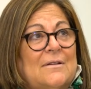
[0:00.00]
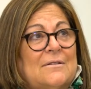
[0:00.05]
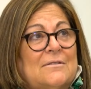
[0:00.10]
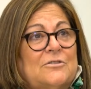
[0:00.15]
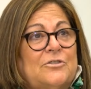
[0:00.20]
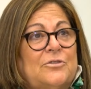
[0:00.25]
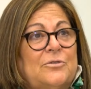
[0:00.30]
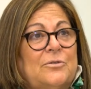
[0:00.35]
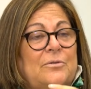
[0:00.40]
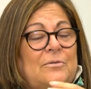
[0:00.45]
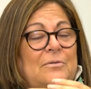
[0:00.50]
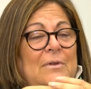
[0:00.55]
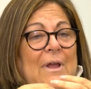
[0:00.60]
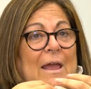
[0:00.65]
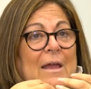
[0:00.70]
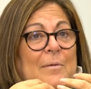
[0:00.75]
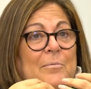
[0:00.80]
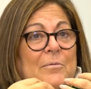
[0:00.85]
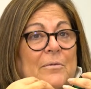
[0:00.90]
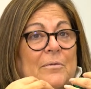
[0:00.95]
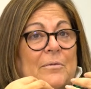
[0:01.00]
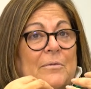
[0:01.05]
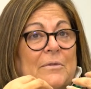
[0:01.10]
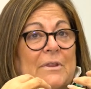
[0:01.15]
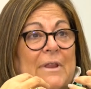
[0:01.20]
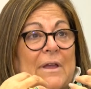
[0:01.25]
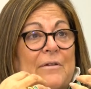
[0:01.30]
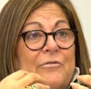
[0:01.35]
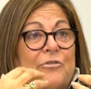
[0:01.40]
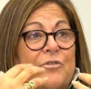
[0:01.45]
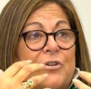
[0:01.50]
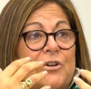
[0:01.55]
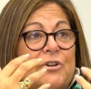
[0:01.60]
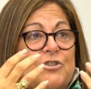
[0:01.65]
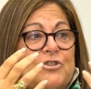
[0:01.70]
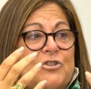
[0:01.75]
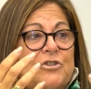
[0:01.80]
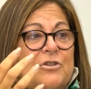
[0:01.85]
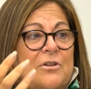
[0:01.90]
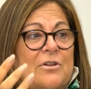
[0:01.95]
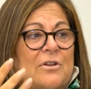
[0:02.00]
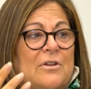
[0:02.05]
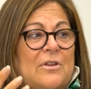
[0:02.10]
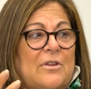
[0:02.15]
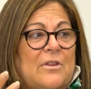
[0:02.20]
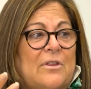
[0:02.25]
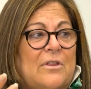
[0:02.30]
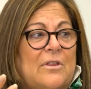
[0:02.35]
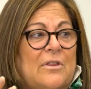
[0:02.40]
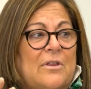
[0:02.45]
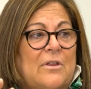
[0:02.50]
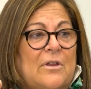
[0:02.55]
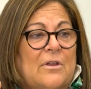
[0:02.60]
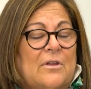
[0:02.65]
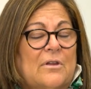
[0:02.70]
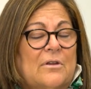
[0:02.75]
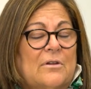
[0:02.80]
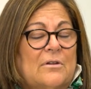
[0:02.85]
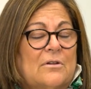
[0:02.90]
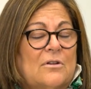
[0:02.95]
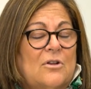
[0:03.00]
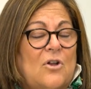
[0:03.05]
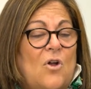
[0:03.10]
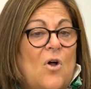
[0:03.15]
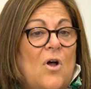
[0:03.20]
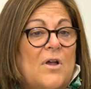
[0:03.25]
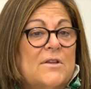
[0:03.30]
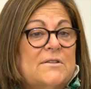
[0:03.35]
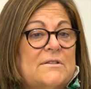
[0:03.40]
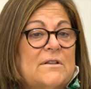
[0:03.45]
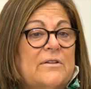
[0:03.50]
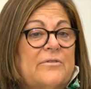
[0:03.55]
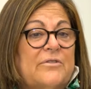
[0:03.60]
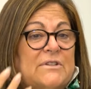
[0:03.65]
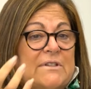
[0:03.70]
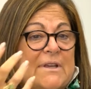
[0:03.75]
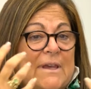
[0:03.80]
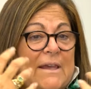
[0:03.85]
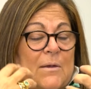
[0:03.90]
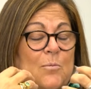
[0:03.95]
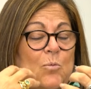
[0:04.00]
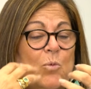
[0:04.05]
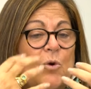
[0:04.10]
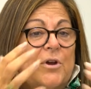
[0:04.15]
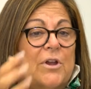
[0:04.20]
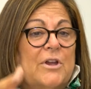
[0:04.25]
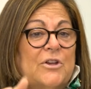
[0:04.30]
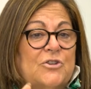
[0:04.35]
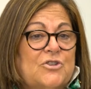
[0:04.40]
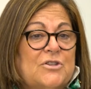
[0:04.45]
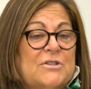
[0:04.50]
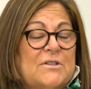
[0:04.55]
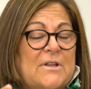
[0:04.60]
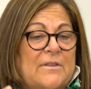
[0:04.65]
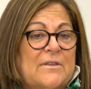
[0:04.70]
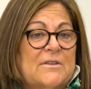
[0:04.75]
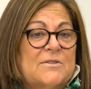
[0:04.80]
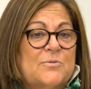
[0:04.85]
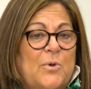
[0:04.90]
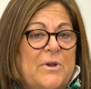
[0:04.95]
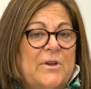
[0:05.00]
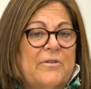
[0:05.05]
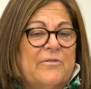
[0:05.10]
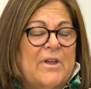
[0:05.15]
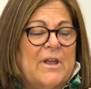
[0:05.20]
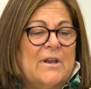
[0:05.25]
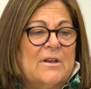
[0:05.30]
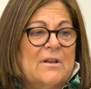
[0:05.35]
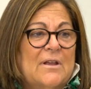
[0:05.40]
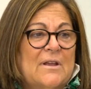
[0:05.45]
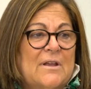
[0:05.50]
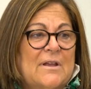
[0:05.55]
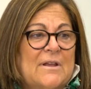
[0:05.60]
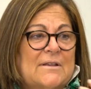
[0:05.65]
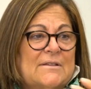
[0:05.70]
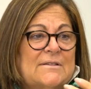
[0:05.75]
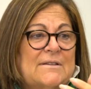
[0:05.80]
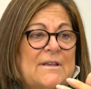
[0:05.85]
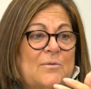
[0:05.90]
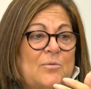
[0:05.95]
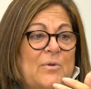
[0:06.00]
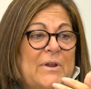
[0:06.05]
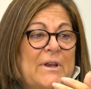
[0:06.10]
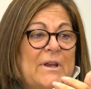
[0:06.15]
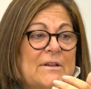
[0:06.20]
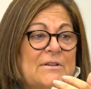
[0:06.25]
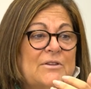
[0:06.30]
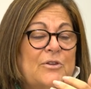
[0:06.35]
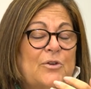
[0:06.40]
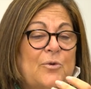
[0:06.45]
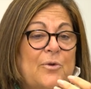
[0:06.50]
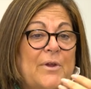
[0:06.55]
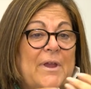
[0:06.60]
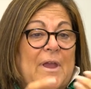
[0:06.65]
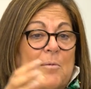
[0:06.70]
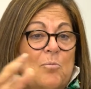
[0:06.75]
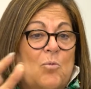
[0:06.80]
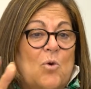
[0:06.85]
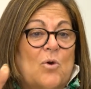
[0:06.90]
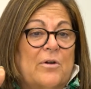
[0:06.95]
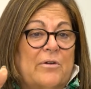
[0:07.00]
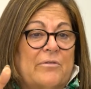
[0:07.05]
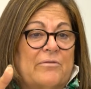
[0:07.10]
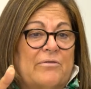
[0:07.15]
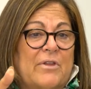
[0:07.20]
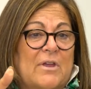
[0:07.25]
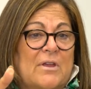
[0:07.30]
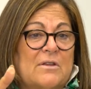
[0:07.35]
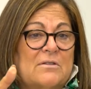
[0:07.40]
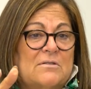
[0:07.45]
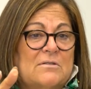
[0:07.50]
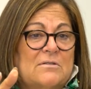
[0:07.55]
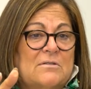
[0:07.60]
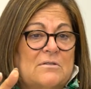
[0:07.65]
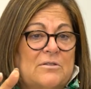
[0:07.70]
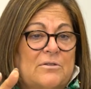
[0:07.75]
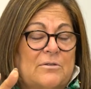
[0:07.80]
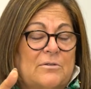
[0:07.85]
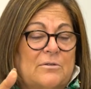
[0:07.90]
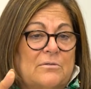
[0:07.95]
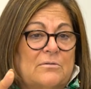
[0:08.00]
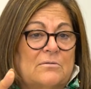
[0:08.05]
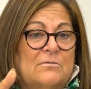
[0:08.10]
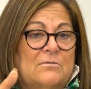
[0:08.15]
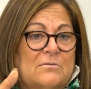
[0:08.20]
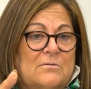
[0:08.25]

to leverage the cost of a team working just on this one event, said we need to create more of this to,